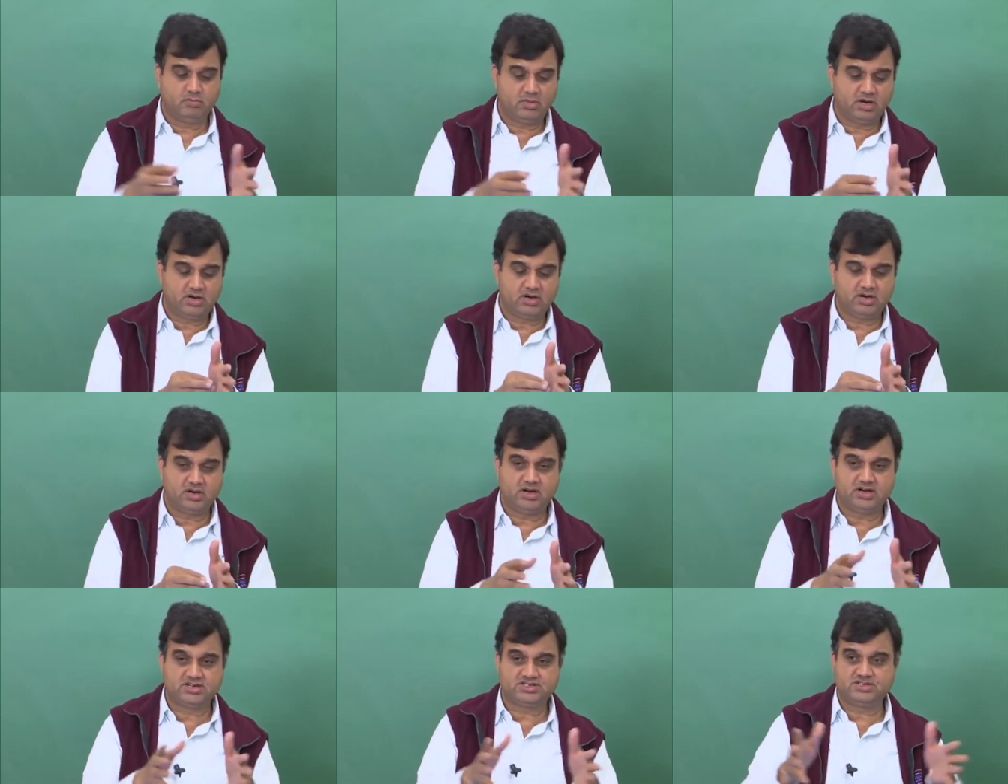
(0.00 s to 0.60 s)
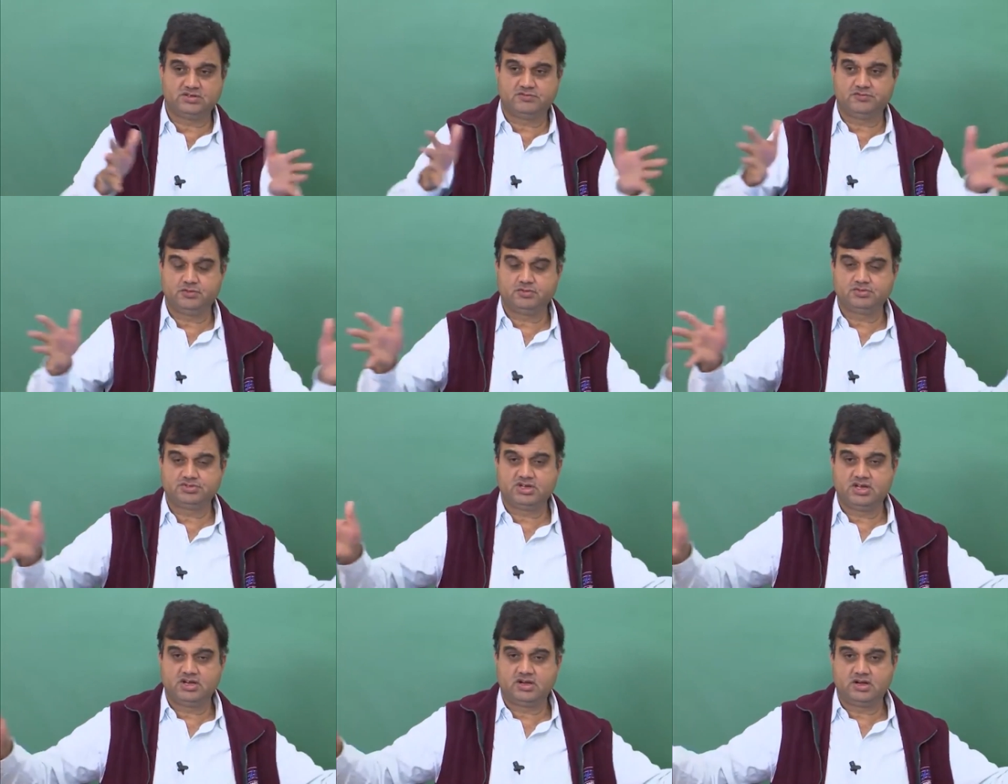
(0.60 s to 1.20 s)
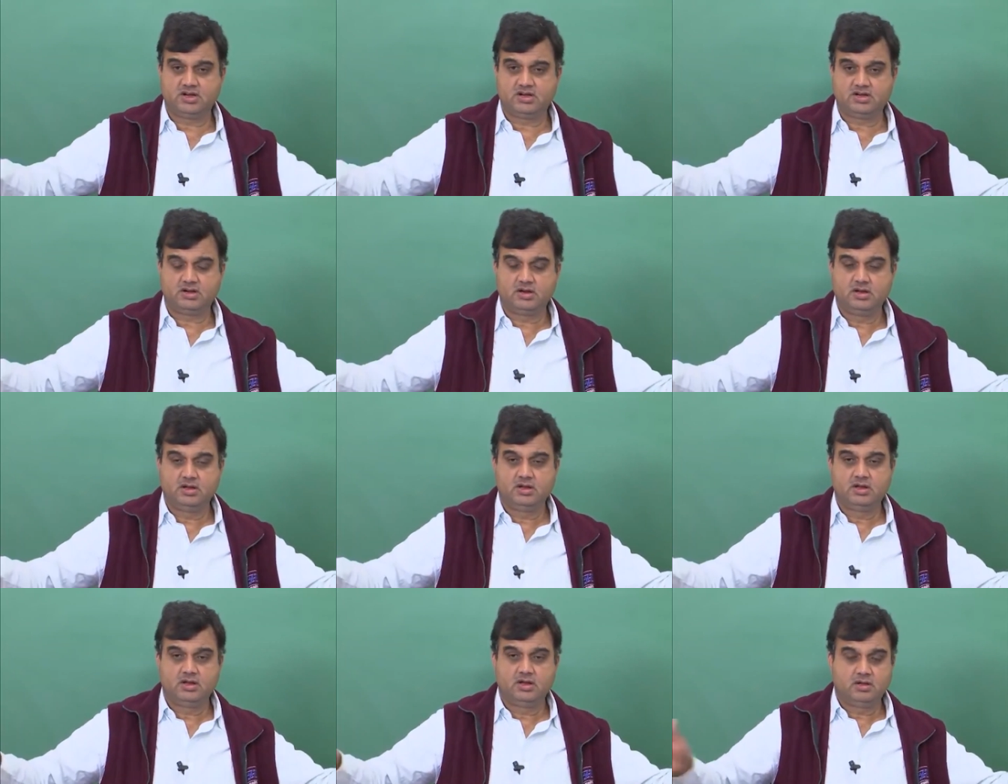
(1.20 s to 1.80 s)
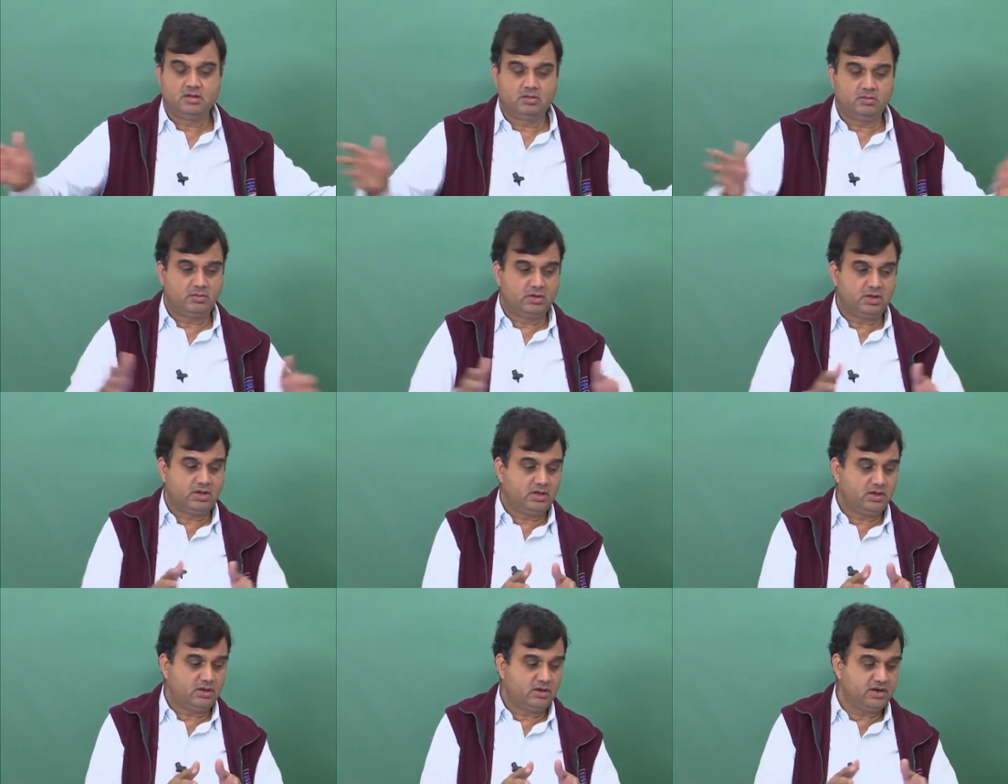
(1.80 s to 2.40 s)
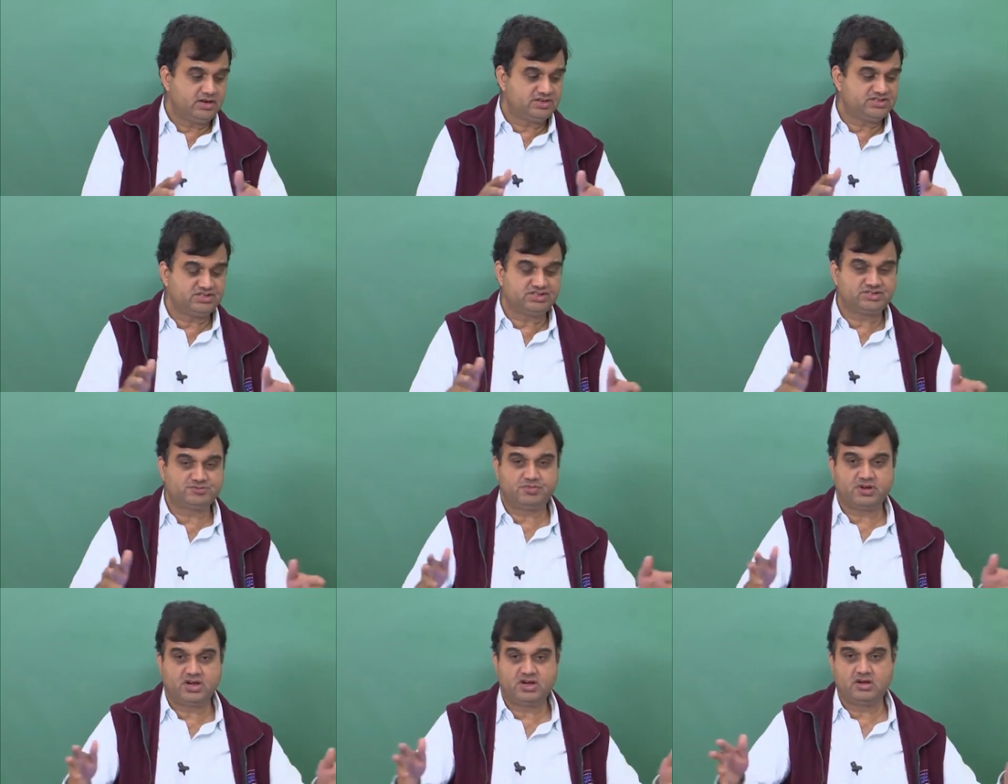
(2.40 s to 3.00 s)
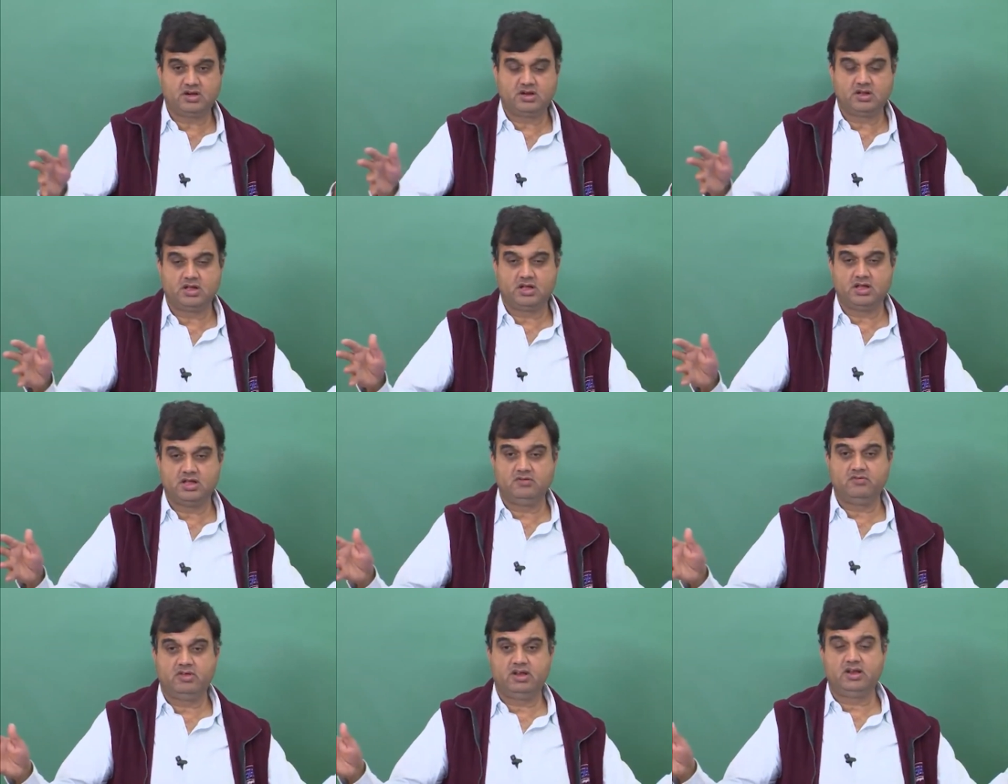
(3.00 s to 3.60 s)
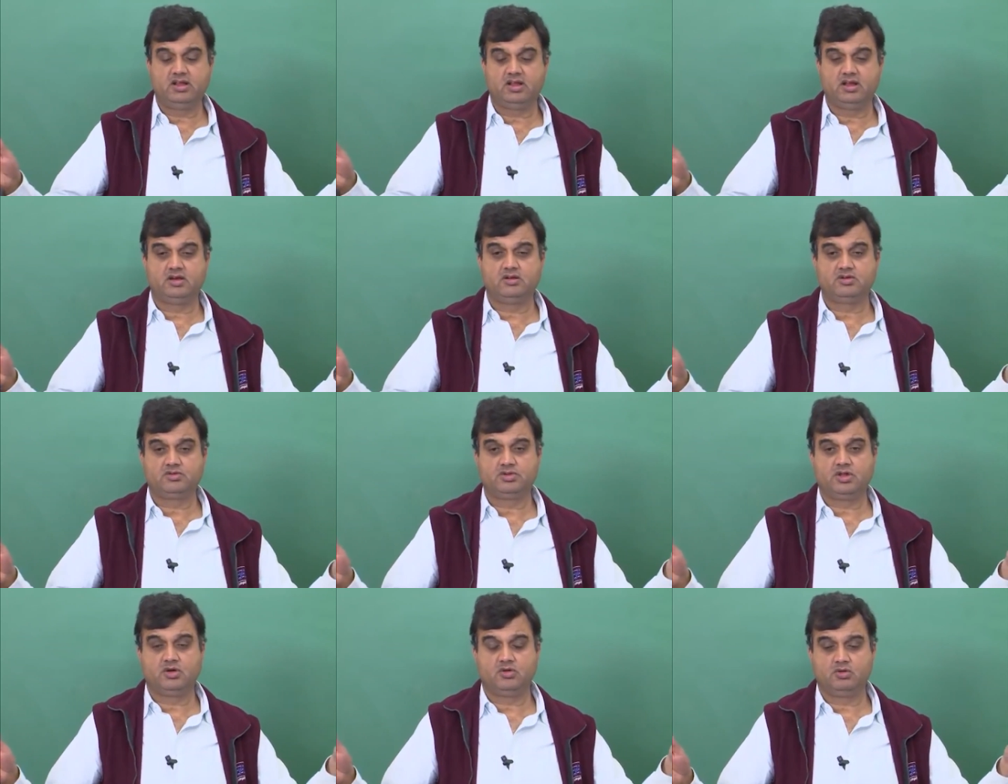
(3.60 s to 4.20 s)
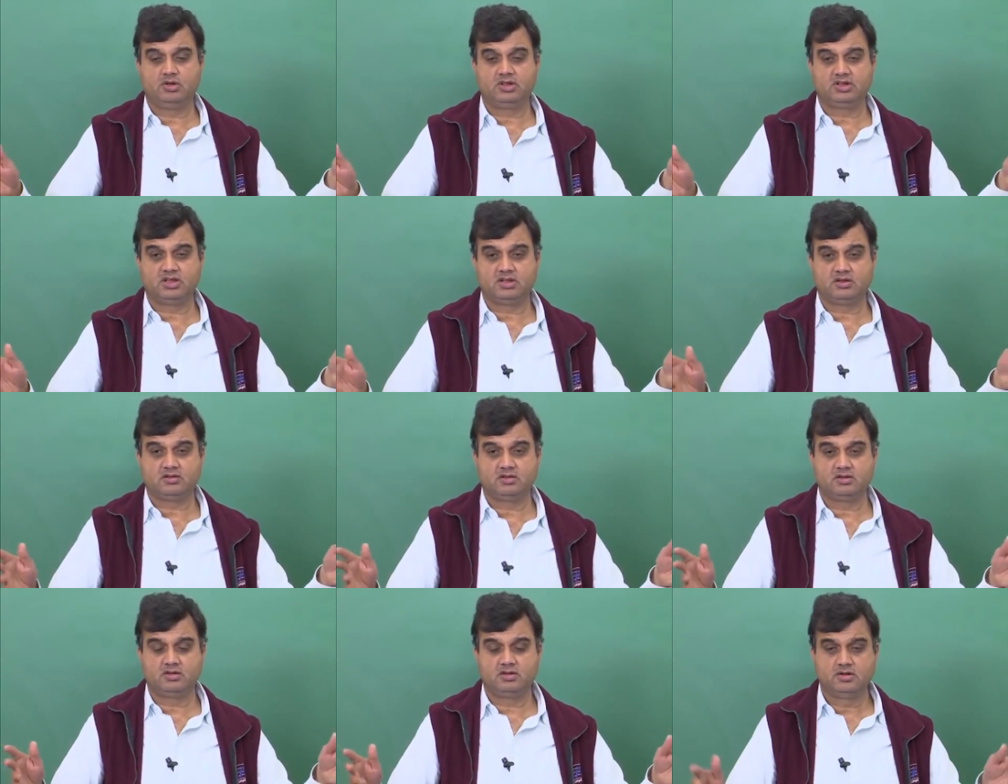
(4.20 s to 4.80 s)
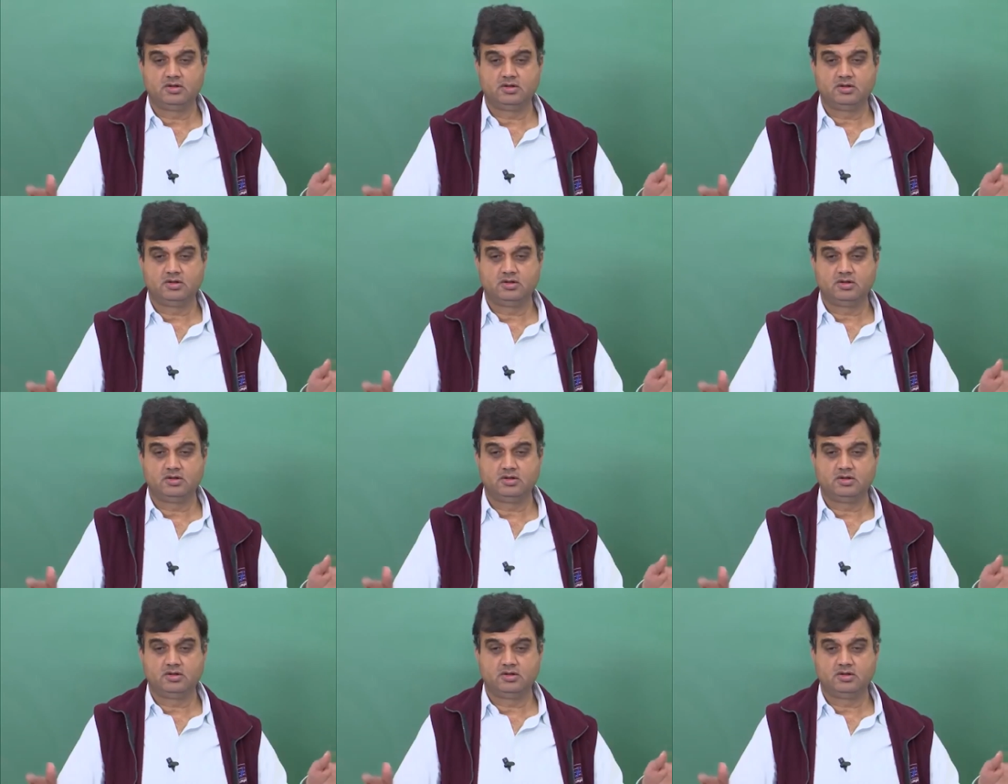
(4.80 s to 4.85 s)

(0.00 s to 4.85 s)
but it gets diffused and it gets spread evenly into the whole thing.